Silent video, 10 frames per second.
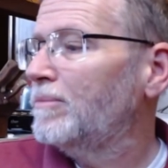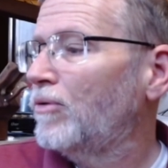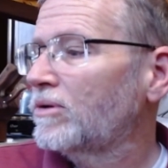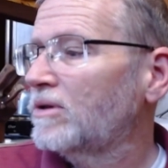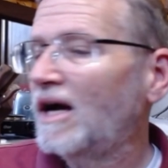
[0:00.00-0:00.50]

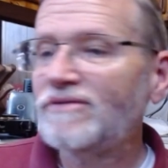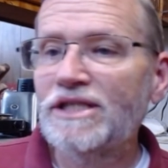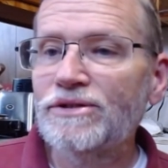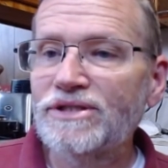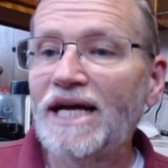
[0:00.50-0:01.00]
important life
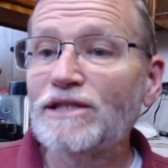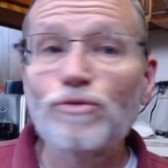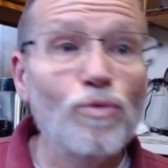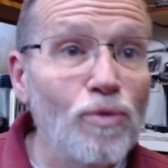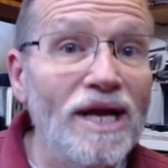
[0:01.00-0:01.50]
skills. That's
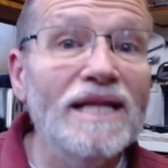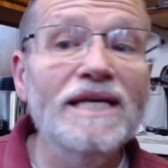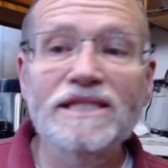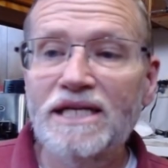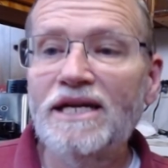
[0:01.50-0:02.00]

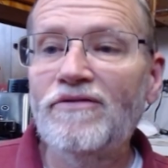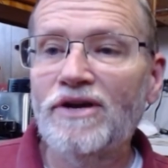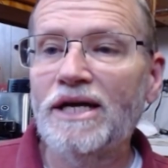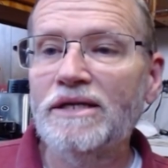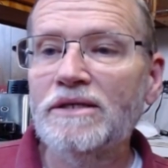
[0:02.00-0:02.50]
really significant.